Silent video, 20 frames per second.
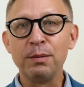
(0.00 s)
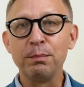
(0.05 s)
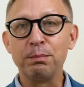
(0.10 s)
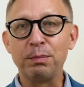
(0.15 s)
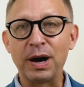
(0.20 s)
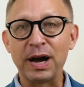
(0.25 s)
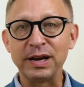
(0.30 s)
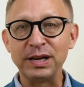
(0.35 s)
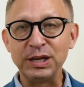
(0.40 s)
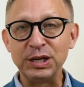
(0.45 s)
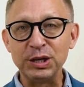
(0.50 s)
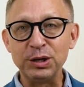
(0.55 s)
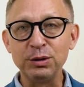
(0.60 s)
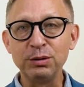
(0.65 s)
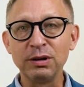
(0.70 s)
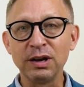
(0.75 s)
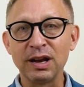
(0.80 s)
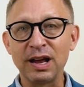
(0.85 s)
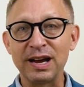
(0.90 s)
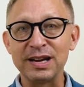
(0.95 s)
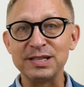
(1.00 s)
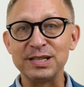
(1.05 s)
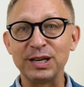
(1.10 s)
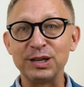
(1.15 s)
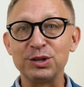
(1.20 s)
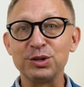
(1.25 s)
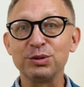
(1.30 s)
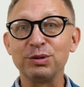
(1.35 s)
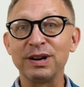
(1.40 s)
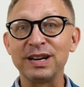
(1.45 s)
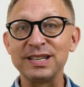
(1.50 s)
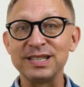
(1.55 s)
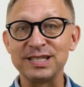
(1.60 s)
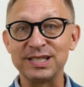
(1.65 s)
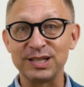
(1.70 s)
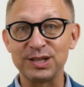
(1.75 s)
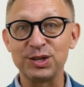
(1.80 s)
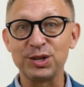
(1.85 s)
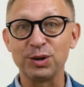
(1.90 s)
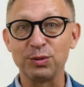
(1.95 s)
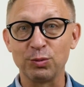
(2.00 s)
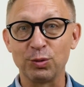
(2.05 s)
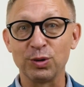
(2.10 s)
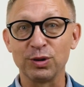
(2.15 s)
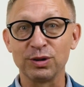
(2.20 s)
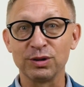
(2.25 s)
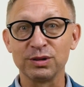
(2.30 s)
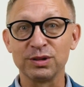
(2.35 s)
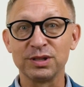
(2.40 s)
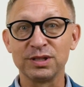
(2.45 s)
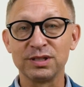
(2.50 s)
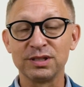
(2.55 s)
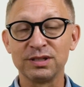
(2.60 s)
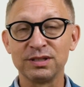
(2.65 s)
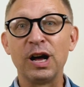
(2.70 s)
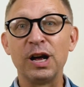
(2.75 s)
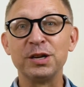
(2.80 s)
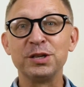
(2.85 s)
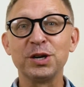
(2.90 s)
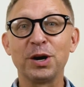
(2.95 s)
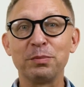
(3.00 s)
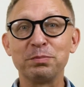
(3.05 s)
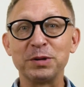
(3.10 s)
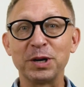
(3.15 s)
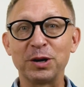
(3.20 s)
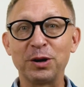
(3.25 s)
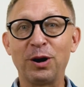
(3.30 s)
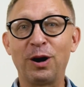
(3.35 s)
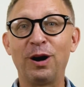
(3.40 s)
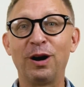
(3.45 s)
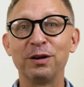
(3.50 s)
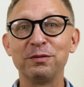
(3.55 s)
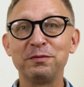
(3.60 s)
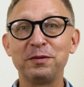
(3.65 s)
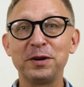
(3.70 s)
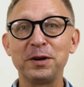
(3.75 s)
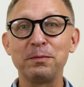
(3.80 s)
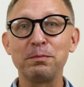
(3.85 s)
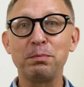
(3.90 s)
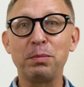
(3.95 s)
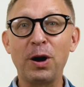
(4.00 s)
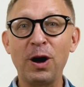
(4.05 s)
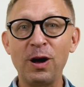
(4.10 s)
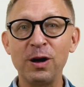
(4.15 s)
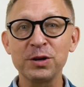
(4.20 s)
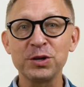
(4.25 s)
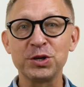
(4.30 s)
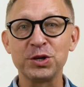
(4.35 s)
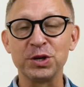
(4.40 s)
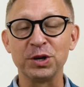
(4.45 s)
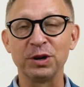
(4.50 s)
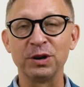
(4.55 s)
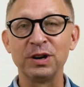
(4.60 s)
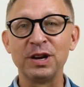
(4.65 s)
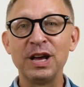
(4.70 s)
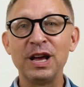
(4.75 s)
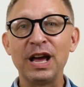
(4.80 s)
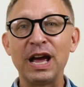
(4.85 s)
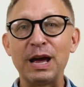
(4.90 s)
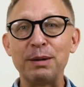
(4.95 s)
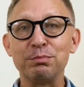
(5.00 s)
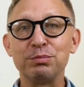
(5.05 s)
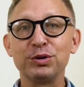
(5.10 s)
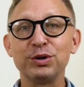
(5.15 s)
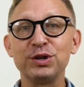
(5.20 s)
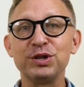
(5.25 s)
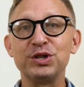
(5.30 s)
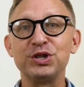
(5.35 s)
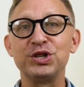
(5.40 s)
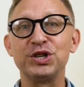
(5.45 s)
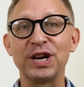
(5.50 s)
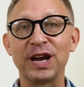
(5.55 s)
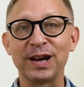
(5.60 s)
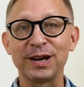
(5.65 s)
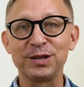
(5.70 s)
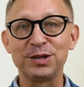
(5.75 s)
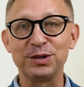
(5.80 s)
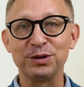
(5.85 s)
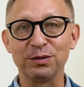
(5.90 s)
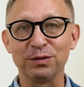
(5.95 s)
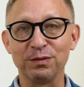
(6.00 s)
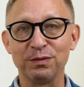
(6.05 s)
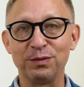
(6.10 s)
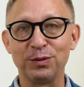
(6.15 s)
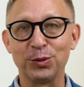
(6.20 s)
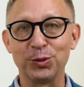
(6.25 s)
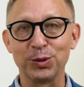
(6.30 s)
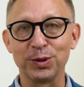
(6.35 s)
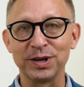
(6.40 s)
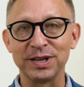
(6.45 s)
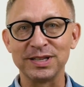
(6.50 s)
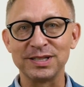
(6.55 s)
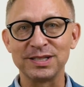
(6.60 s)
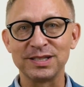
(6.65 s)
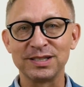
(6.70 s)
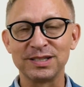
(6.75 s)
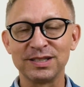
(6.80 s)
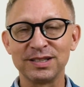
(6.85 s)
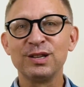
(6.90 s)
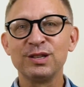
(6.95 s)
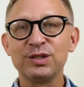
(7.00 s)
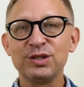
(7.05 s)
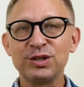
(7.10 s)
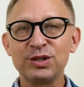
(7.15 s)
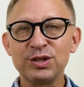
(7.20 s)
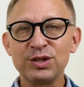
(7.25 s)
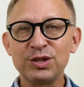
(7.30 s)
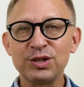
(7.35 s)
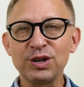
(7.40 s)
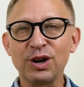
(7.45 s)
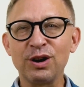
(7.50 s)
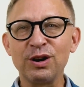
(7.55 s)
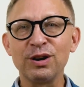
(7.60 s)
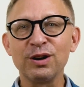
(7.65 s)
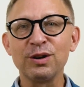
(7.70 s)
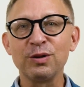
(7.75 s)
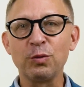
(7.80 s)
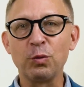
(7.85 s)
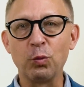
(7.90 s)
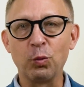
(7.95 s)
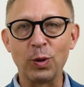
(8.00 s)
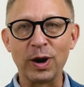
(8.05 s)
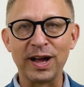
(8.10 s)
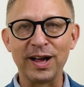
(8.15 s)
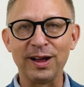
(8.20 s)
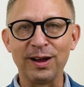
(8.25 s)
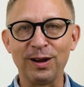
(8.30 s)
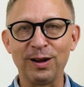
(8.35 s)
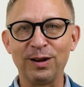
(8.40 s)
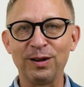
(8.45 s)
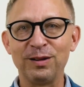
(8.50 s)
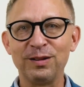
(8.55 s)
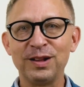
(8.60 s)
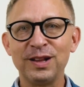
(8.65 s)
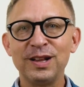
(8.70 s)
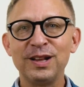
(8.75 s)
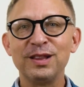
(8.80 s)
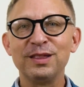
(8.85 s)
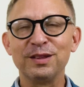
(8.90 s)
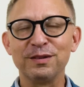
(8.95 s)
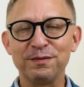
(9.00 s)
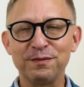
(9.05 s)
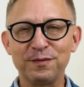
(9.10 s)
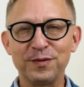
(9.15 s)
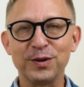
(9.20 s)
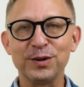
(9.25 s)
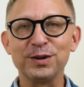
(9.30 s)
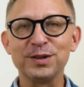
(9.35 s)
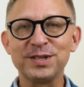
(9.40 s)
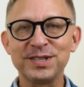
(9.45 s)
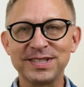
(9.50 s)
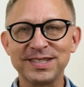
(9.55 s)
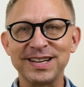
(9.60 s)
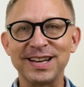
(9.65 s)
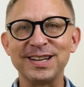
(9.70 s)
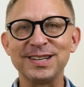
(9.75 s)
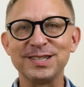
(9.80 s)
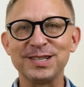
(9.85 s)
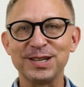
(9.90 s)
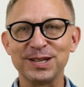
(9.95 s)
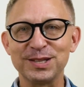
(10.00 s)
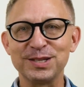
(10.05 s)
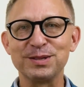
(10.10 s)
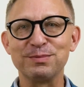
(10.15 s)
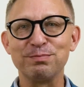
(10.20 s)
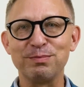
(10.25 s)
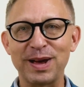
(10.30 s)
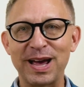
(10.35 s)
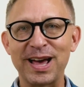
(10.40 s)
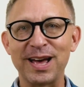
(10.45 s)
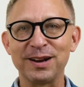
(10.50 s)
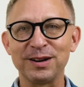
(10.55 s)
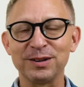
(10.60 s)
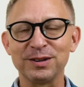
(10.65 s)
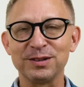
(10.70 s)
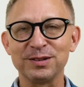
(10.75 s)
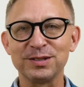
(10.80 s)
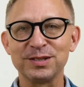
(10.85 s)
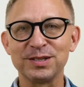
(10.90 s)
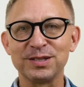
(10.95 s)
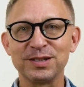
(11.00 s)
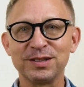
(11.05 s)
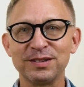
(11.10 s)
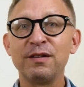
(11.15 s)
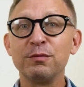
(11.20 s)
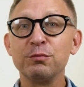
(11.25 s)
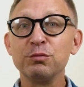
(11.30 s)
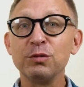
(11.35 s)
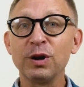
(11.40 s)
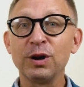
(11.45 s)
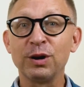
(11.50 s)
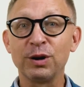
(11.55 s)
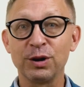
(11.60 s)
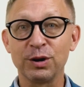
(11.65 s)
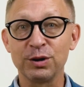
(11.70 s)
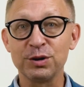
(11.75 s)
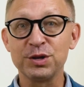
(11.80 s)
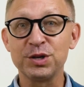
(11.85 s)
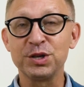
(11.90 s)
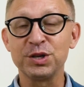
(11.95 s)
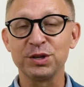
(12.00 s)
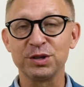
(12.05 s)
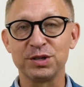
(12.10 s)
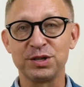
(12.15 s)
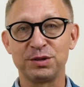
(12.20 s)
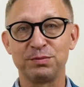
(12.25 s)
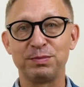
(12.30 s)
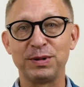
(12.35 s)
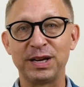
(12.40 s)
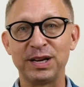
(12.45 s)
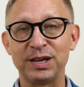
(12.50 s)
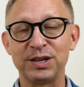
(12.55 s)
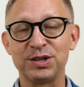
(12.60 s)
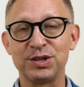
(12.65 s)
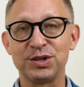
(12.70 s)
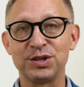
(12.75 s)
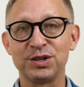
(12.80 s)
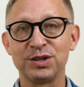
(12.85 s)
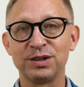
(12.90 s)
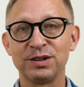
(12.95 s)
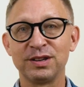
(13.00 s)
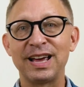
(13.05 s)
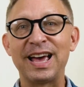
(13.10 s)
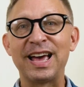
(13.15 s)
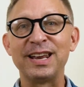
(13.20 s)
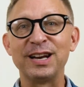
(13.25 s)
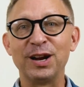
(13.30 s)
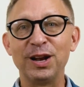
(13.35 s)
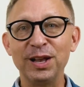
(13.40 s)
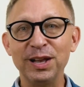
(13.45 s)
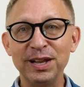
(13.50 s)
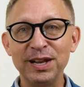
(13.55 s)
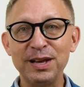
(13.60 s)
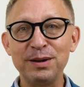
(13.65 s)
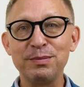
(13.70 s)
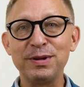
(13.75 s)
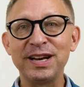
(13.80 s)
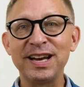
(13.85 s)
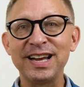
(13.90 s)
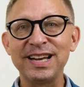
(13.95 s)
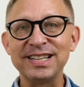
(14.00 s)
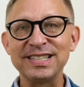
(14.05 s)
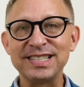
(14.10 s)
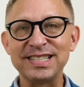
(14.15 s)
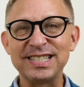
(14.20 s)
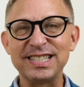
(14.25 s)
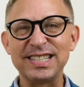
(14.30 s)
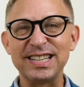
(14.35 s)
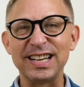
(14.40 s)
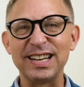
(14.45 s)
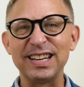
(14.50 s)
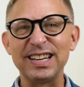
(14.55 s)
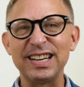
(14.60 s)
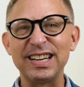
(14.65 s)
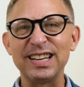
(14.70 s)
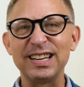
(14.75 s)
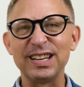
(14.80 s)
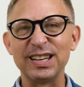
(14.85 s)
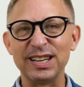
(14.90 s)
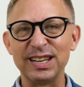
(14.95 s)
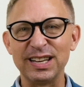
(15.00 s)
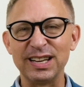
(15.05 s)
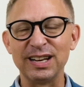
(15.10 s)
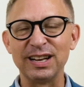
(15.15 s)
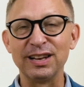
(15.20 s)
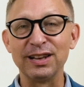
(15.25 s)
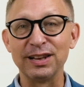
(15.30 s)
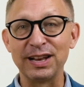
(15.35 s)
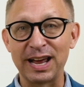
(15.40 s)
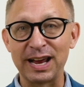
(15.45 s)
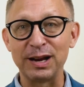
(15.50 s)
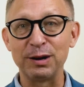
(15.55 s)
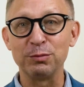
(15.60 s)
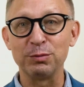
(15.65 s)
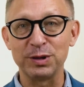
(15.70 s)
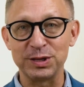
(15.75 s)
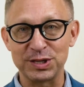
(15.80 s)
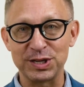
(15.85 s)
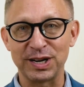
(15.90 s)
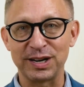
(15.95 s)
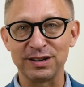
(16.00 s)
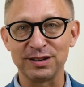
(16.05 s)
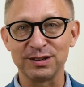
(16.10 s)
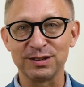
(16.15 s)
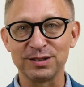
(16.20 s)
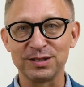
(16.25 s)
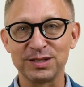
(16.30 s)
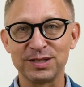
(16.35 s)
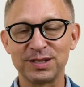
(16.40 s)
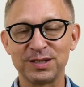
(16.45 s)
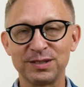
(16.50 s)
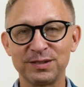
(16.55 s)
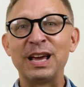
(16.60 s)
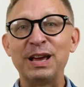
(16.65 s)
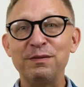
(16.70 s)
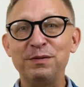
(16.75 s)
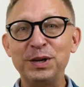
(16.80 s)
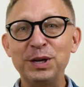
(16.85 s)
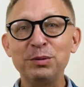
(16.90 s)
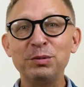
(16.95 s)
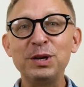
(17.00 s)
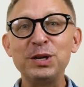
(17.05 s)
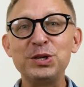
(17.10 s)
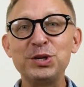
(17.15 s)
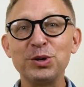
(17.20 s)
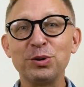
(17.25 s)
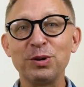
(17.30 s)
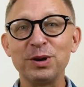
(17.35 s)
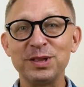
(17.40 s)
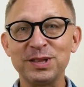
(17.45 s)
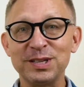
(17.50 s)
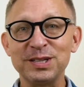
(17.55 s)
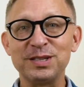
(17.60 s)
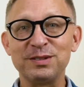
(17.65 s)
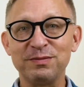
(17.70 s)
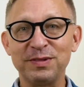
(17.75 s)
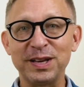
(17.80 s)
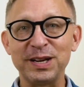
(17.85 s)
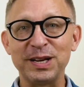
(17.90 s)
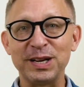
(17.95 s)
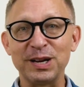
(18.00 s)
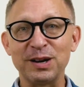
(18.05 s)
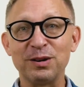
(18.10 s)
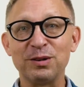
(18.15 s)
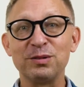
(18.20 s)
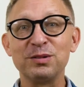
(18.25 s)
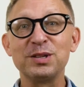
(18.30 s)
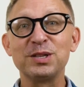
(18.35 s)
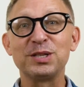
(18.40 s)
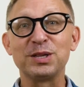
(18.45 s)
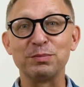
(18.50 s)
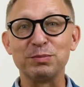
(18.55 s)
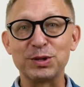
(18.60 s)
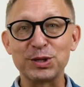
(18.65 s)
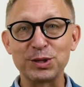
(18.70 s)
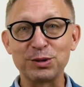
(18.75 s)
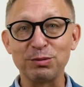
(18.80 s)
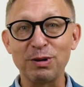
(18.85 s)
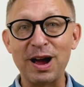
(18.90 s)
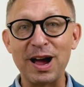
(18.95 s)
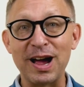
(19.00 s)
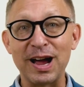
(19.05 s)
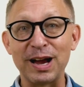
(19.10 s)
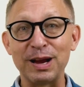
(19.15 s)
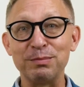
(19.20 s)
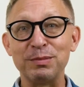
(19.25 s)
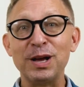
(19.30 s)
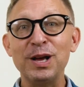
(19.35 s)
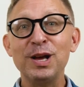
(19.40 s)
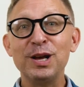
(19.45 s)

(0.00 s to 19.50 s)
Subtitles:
by utilizing transition words. Adopt a confident posture and project your voice. Start well. The first sentence matters. Rehearse your speech and eliminate silly little language errors. If you enjoyed this video, subscribe,